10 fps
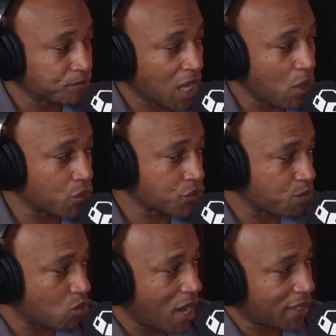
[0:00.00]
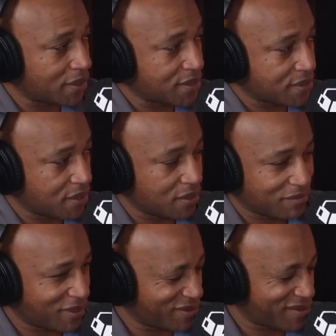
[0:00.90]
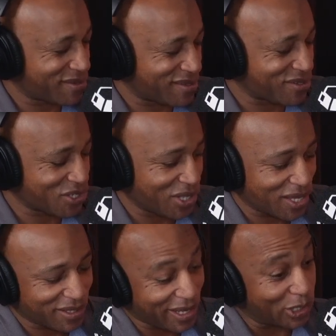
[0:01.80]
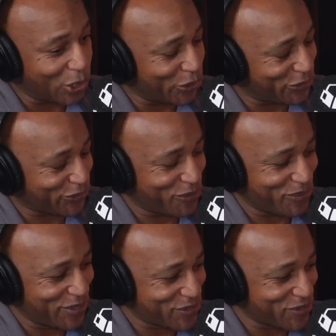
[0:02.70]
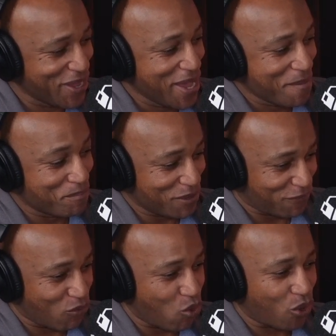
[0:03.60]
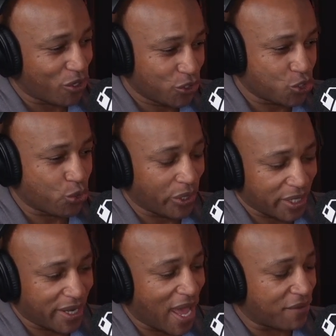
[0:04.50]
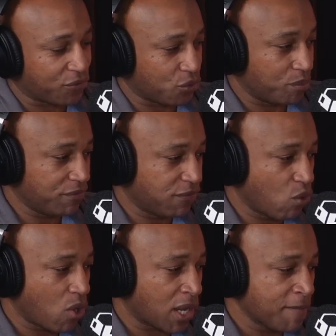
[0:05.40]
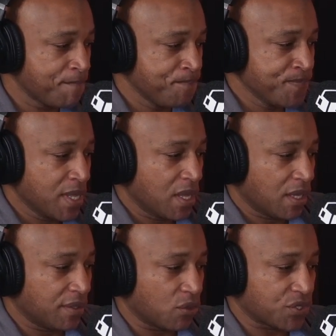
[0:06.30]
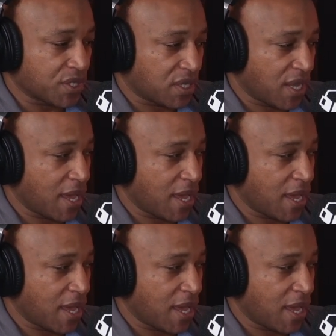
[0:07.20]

I was practicing. There's a lot I learned from this before, during, and after. Before, there was a camp